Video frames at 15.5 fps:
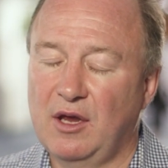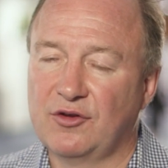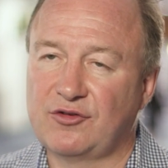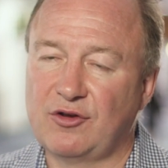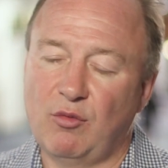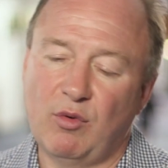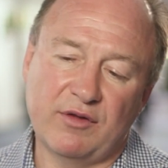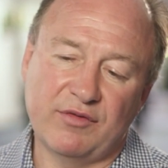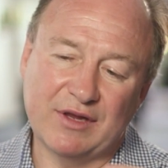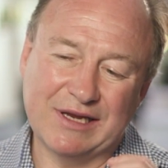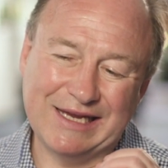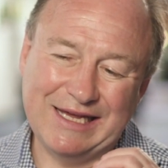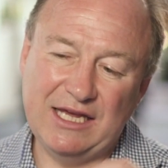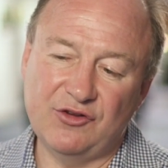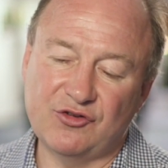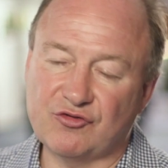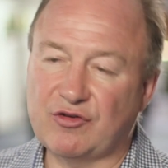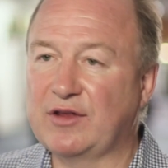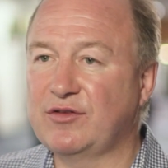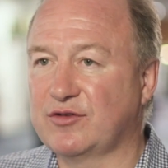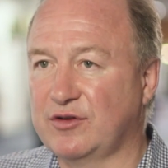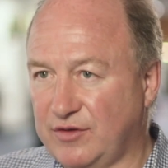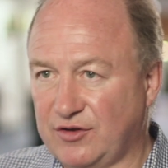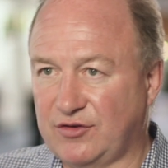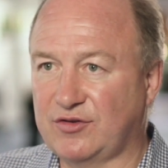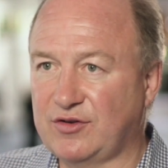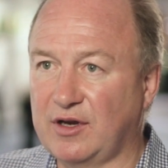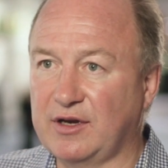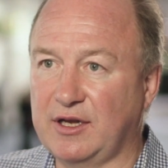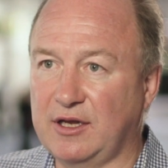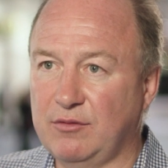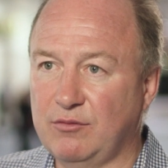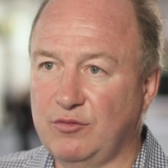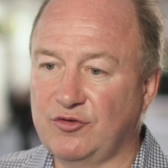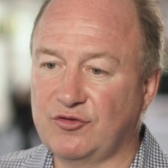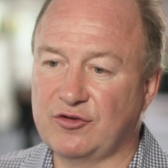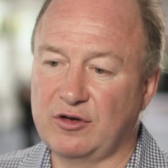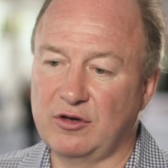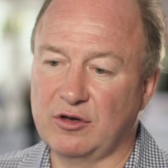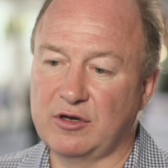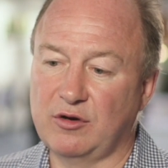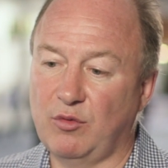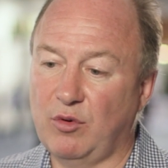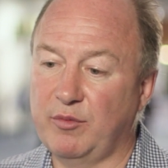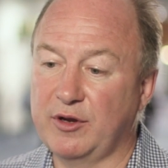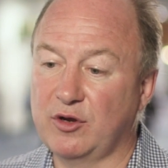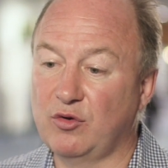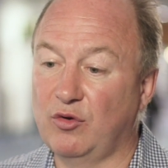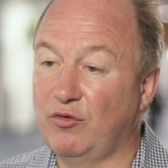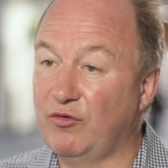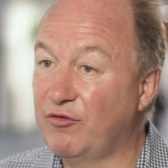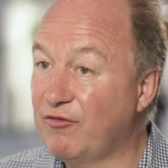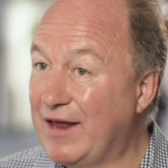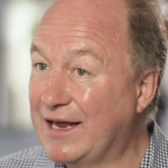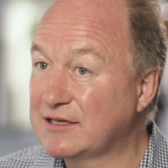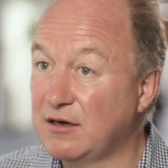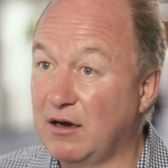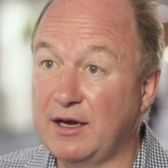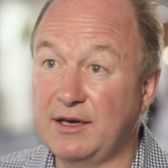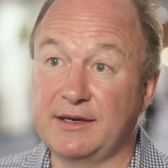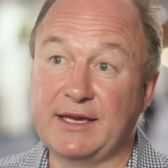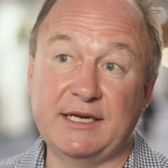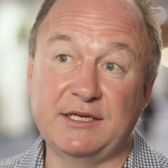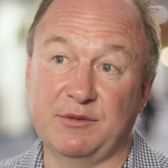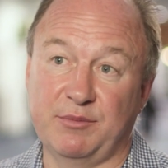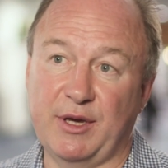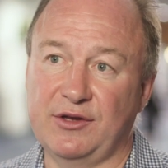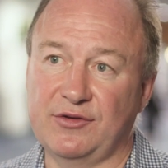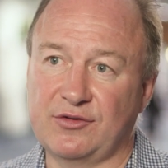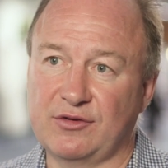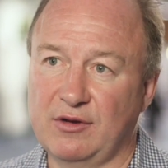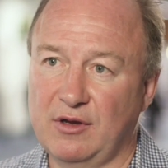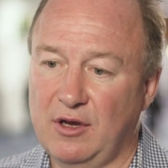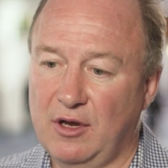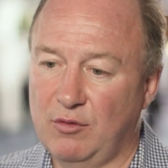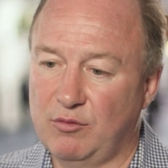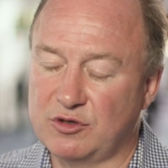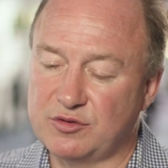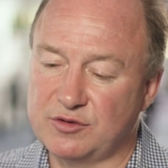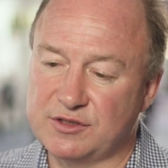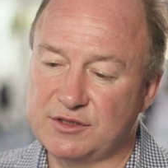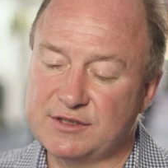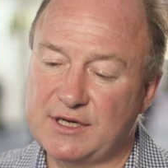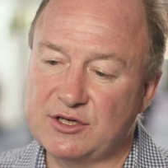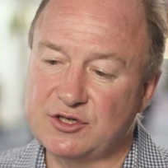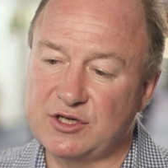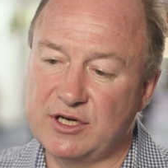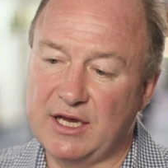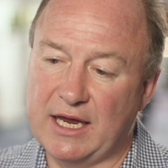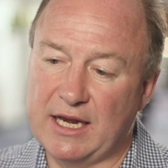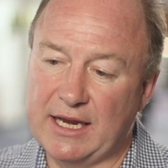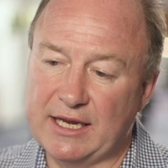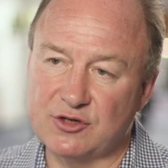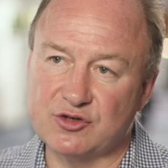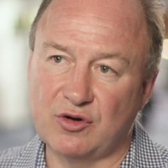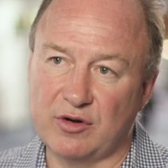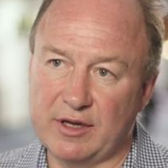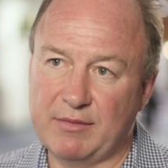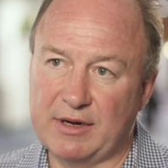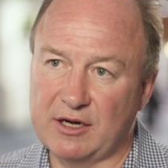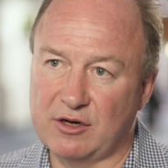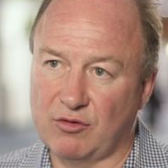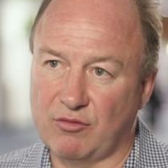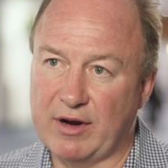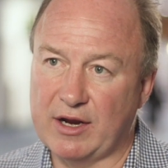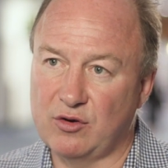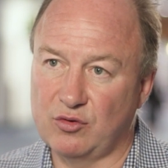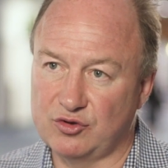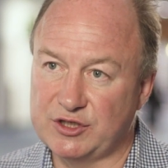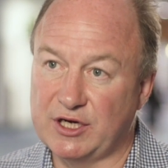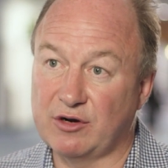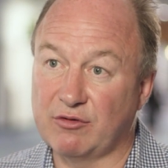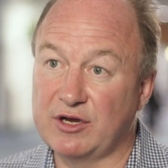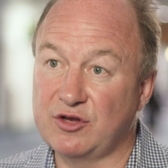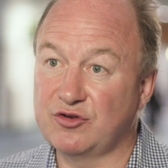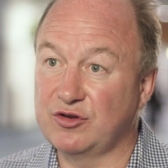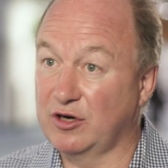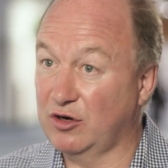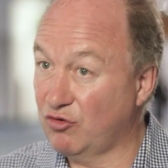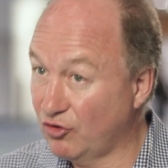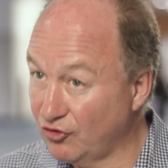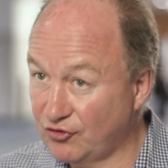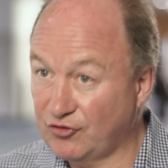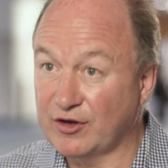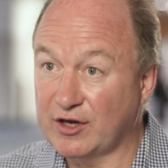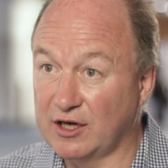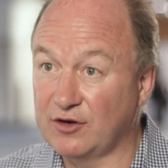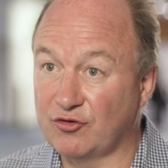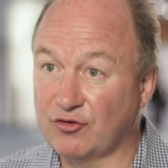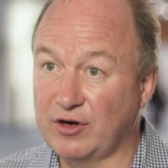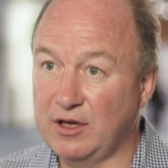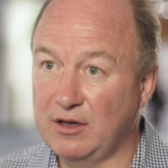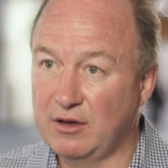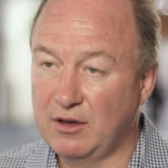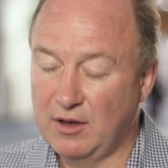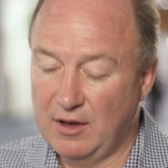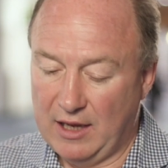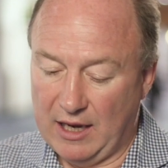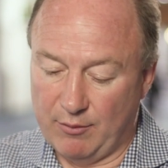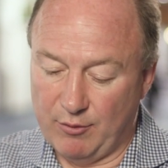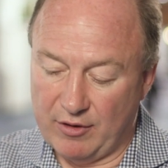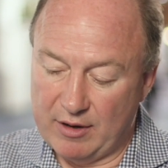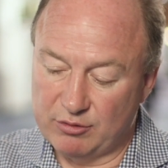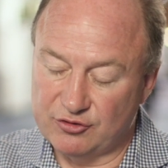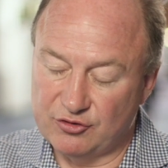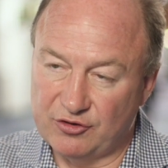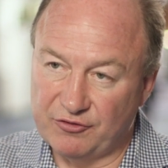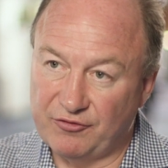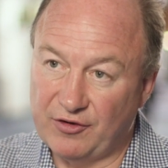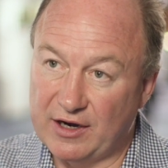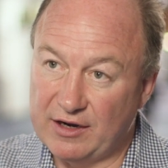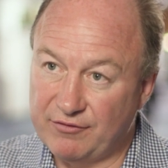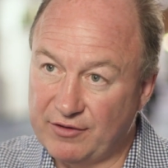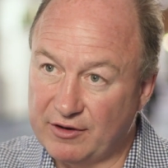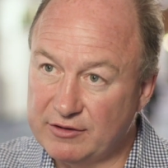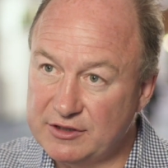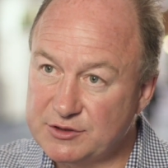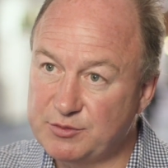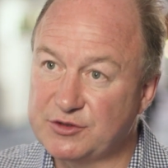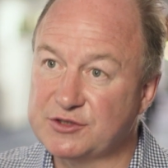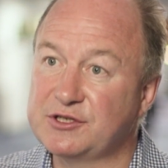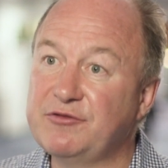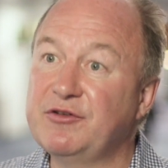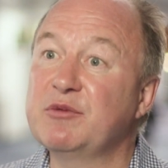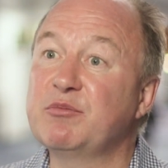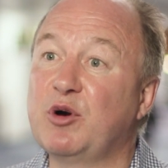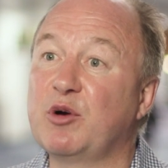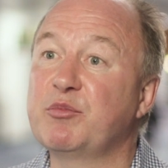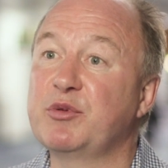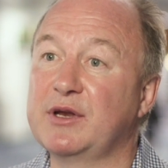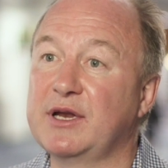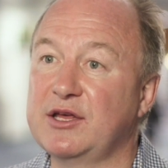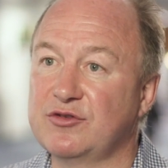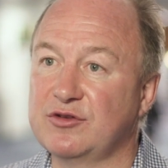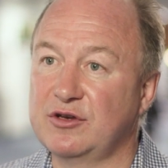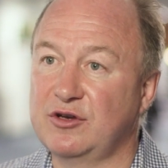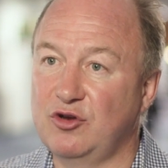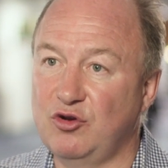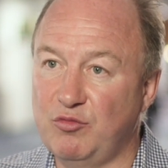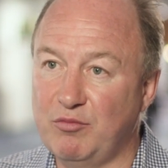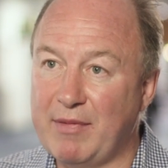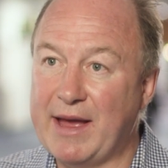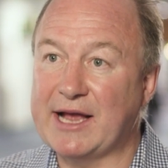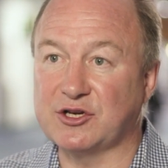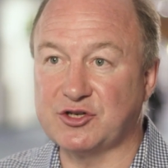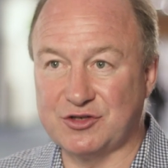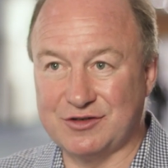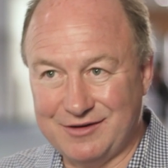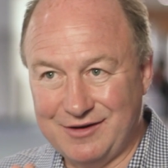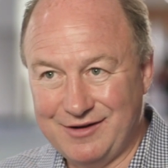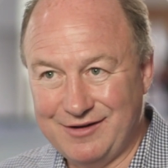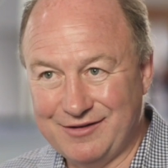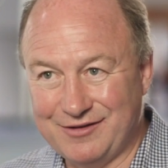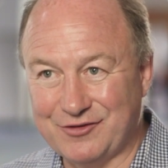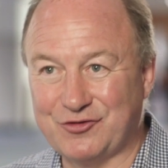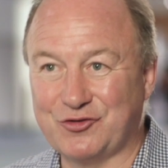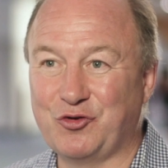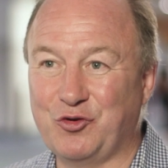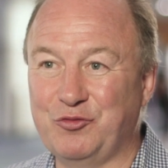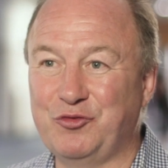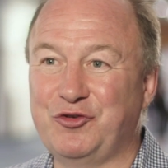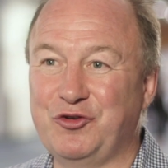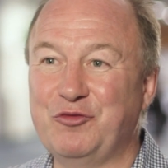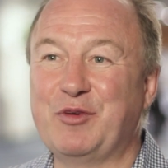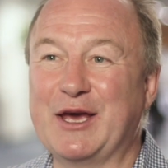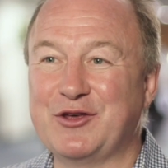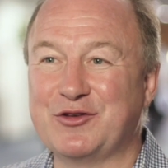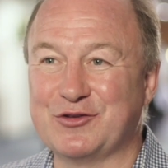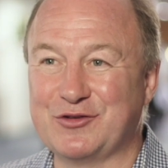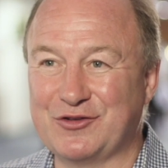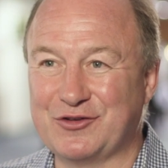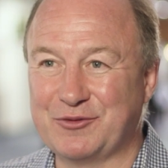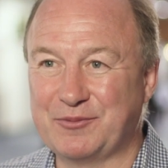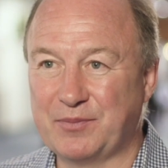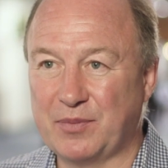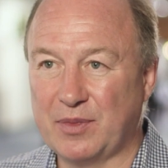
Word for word: So one of the key strengths of this study was to look at what we call the Flatiron database, which was essentially electronic medical record generation across the country, and we were able to define a very specific population who matched the Storm 2 patients.